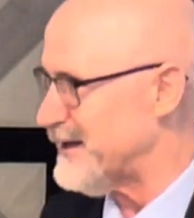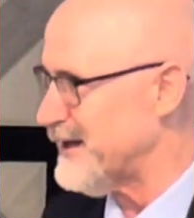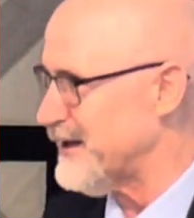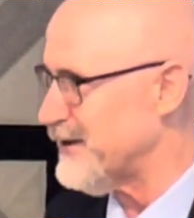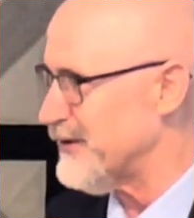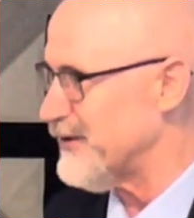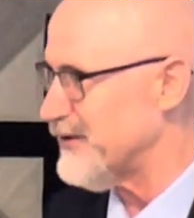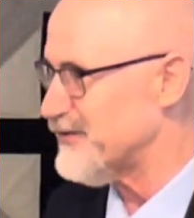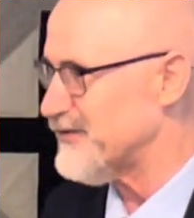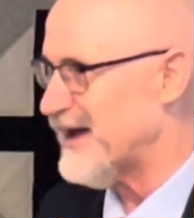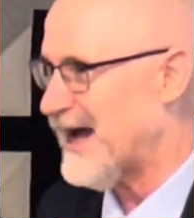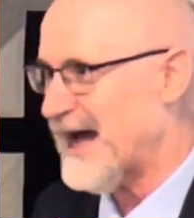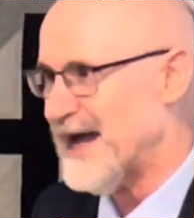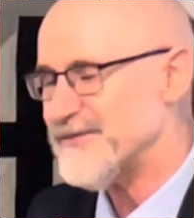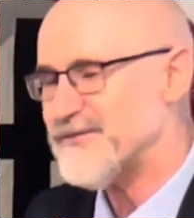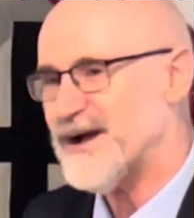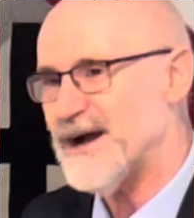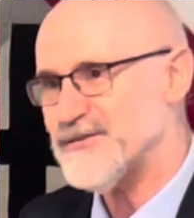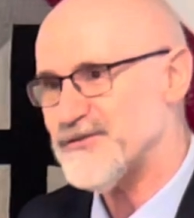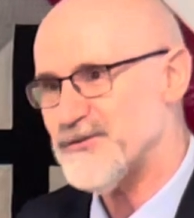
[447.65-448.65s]
He goes,
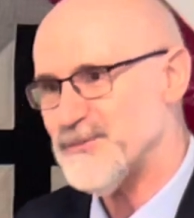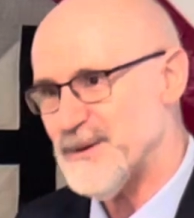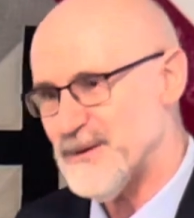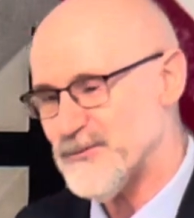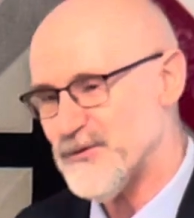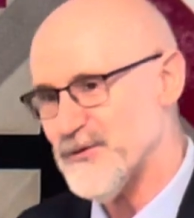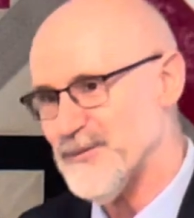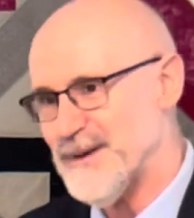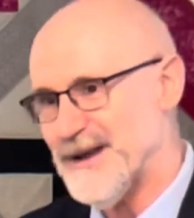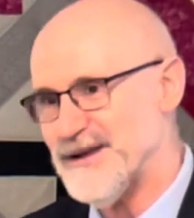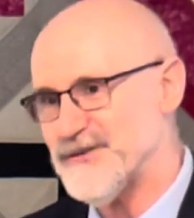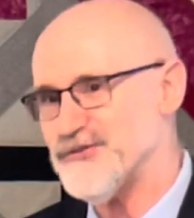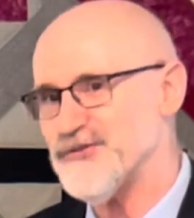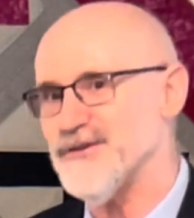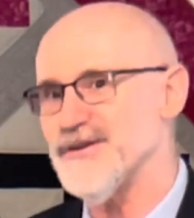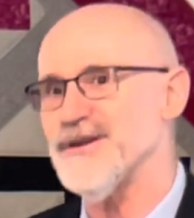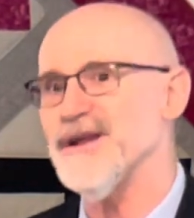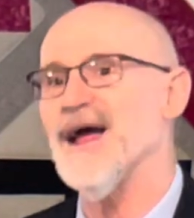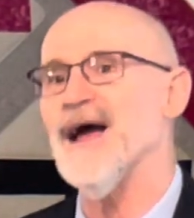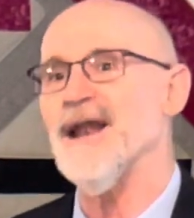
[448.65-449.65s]
I've got some
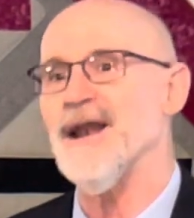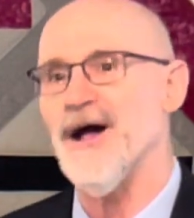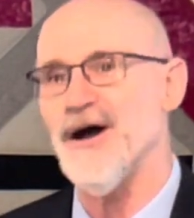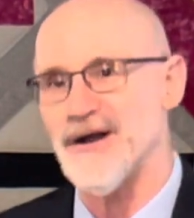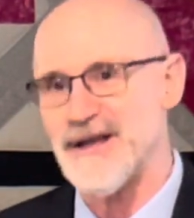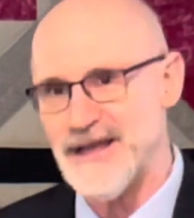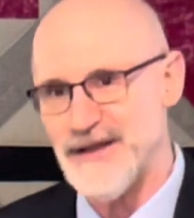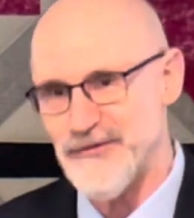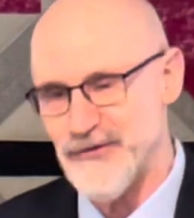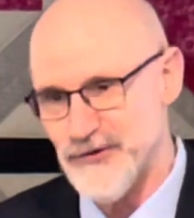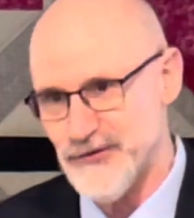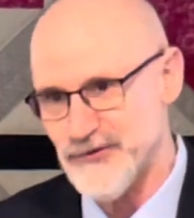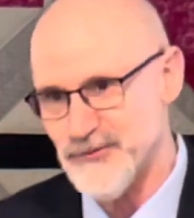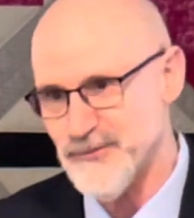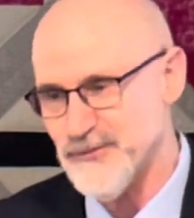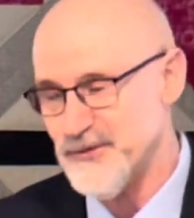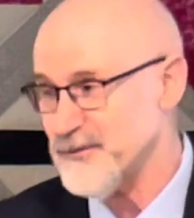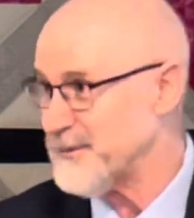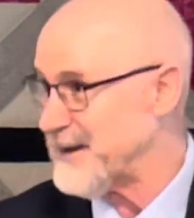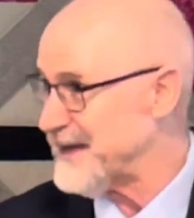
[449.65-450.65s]
information, and I'll give you
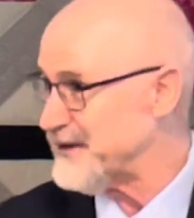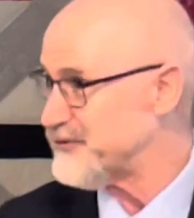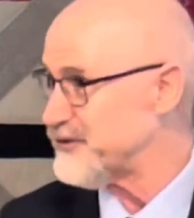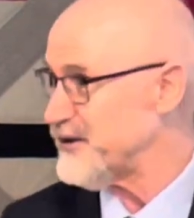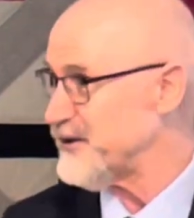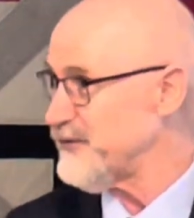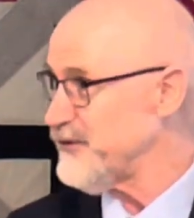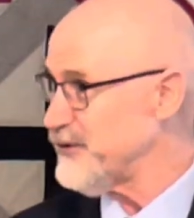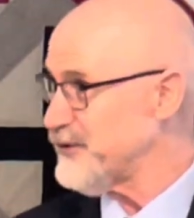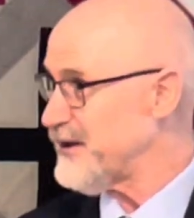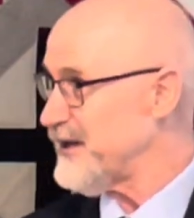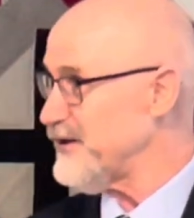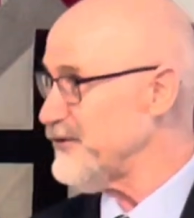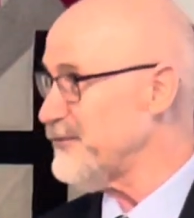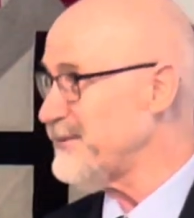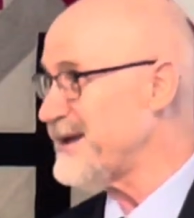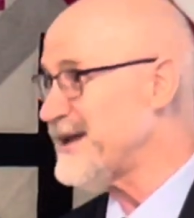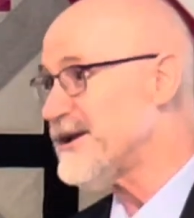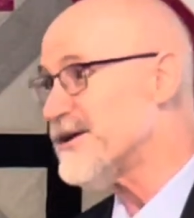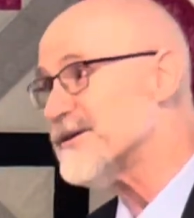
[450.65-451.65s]
some information if you
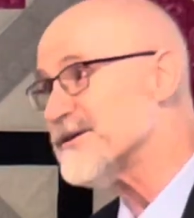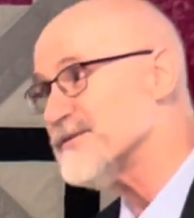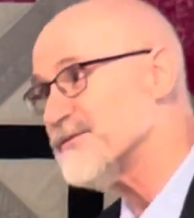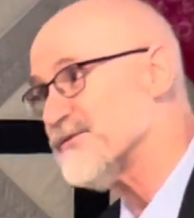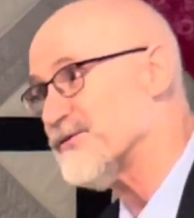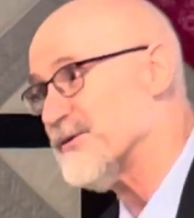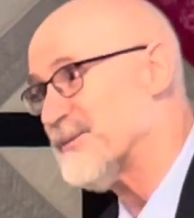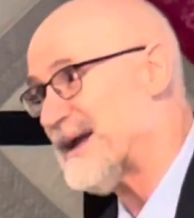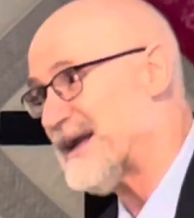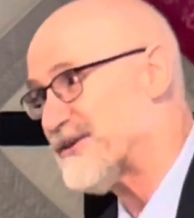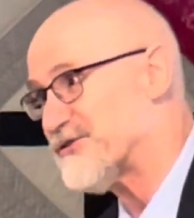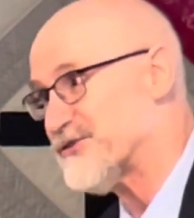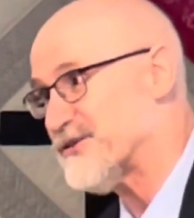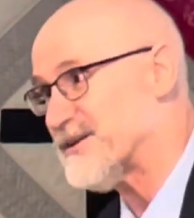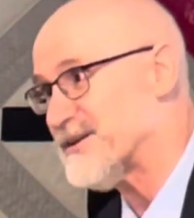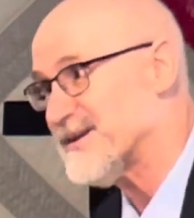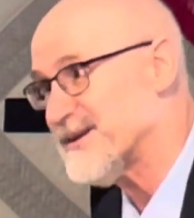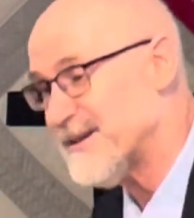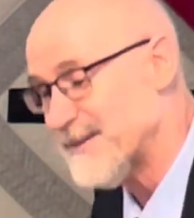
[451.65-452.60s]
give me your information.